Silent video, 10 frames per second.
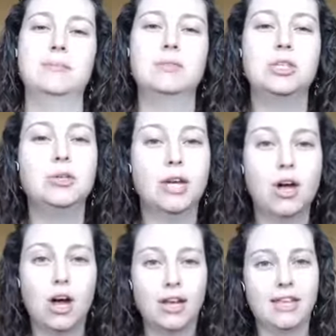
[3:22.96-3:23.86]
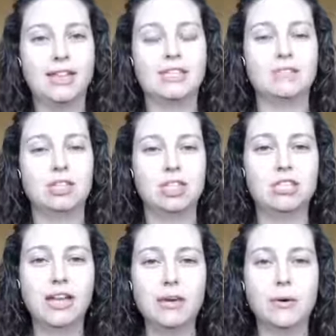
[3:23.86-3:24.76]
So you get caught in this vicious
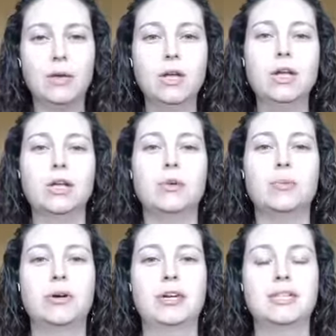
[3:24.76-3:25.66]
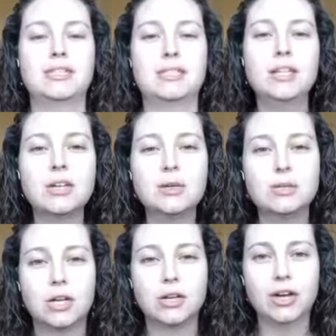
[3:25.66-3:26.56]
cycle. You put
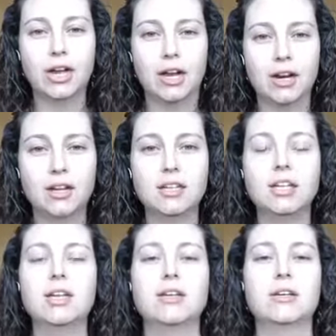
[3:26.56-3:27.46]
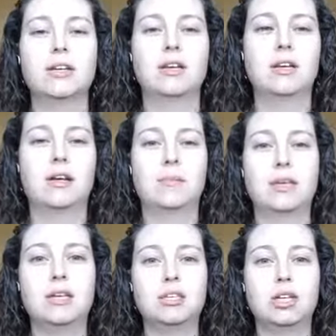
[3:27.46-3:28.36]
silicones on your hair.
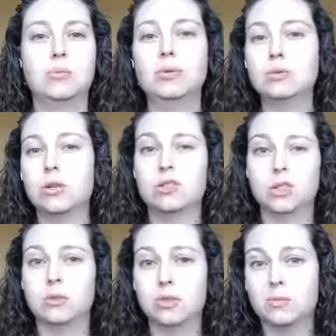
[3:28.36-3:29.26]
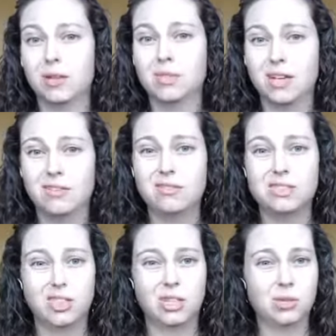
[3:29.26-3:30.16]
Shampoos also sometimes have
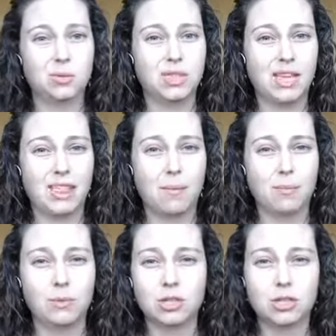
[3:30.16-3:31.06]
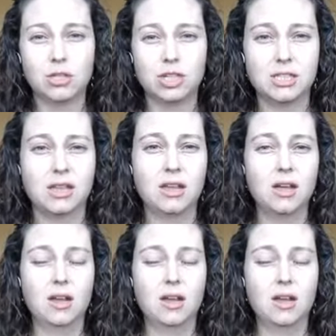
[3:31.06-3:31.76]
silicones in them, which is crazy.